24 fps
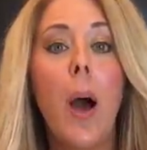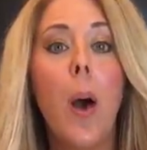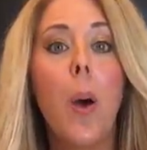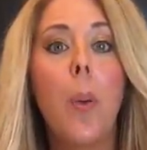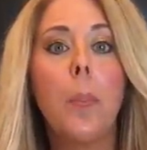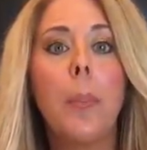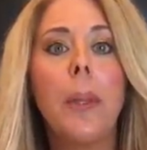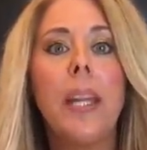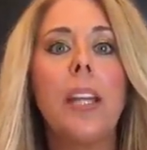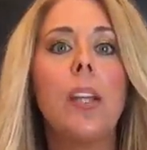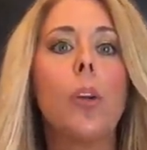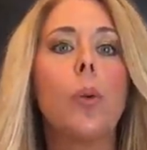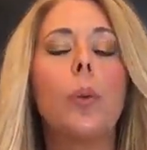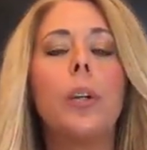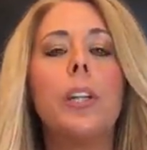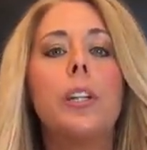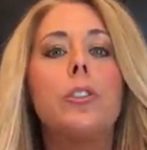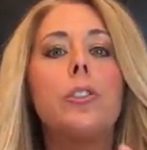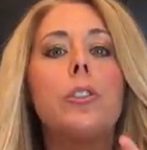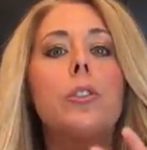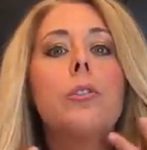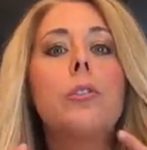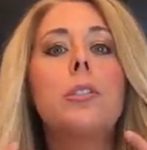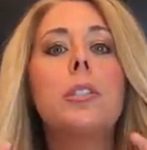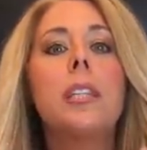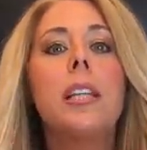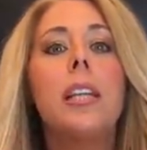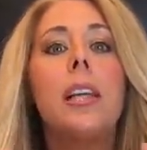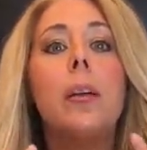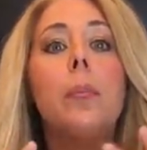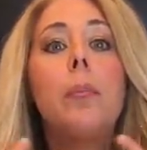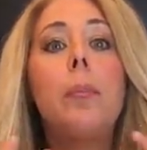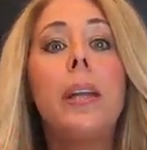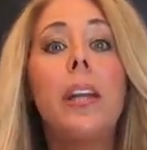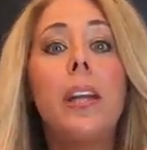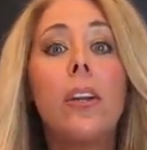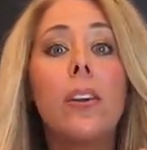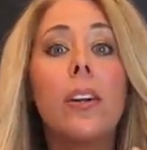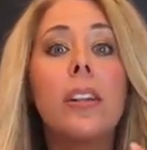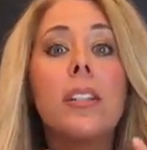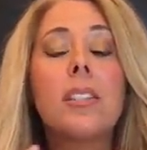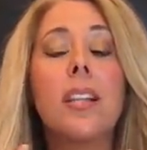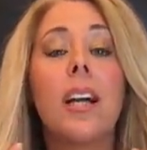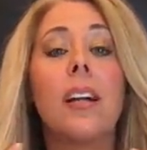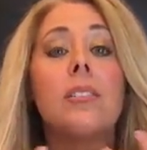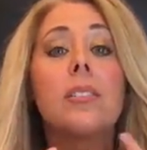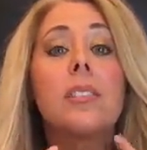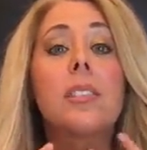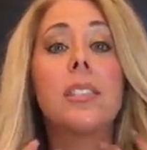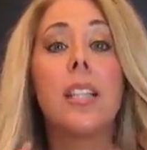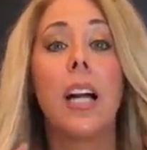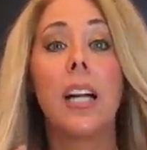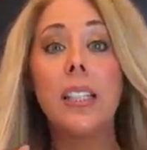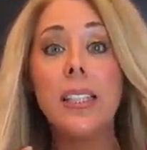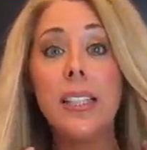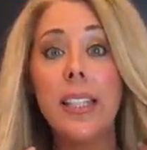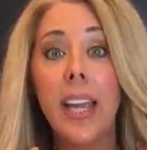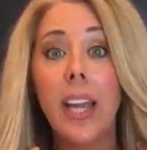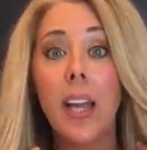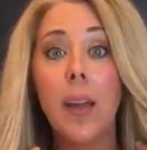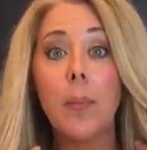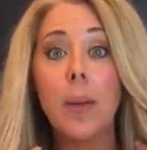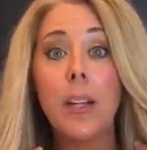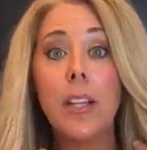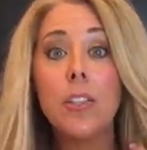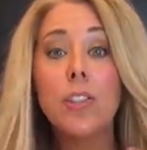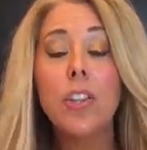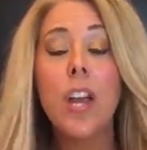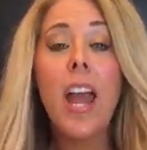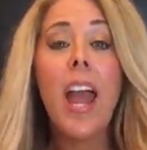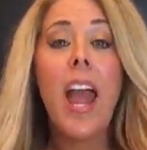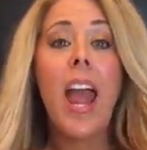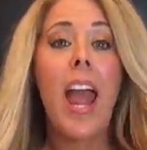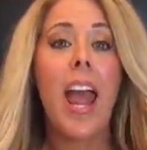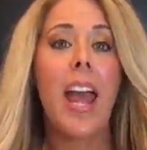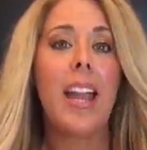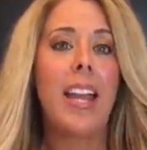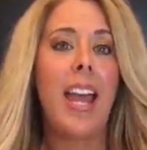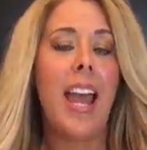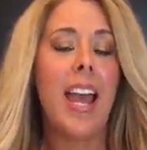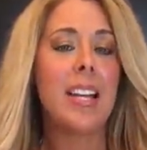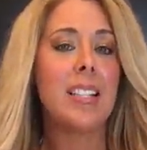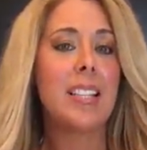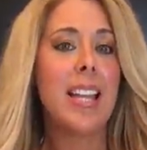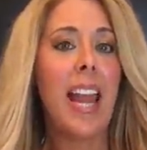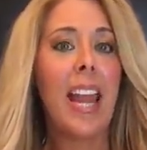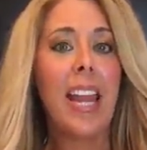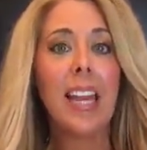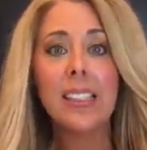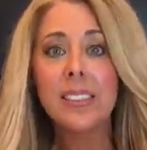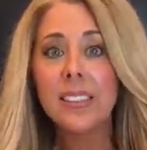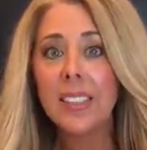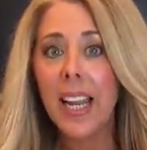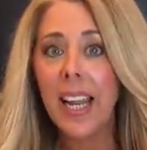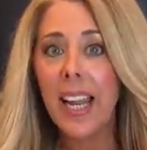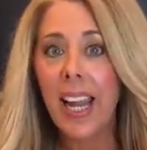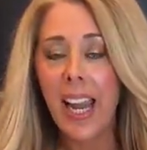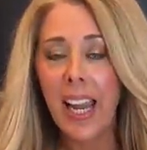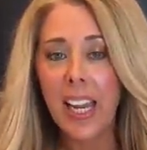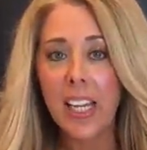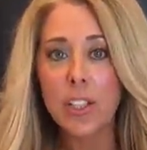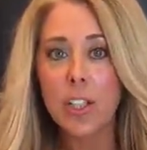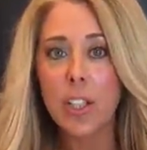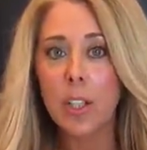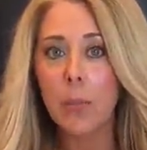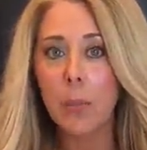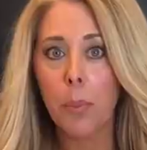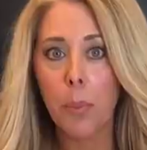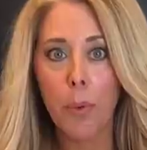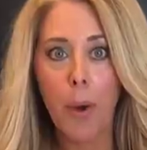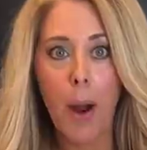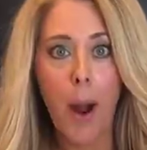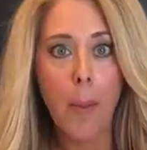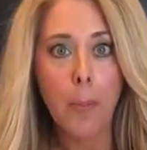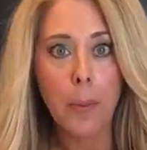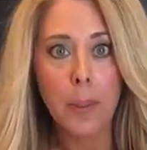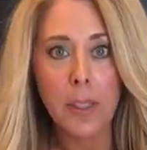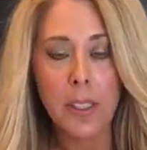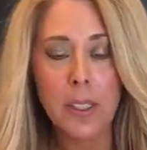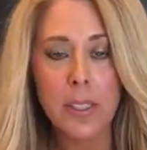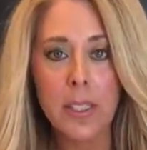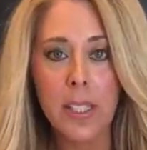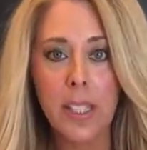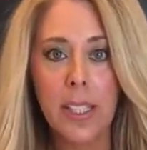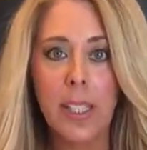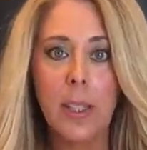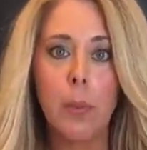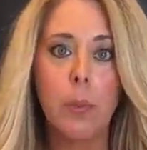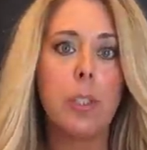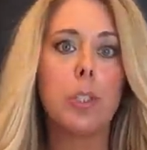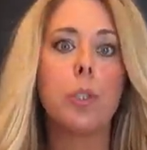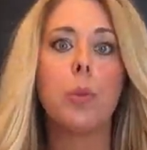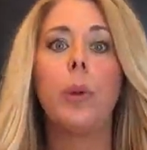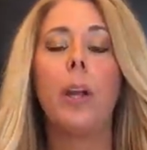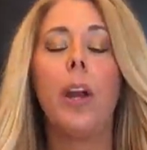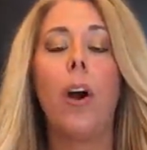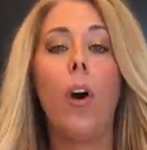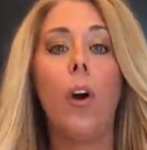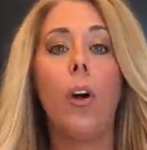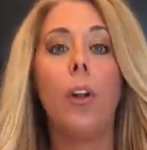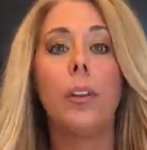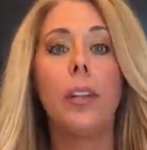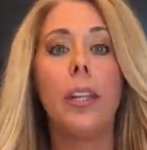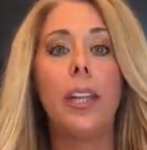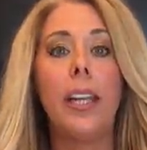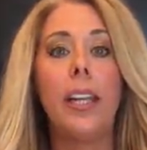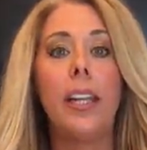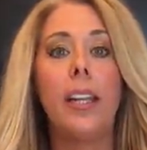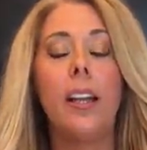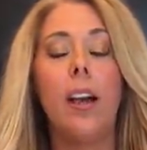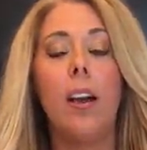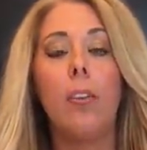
helping reduce the appearance of sun damage and it has anti-aging properties in it, which we all need.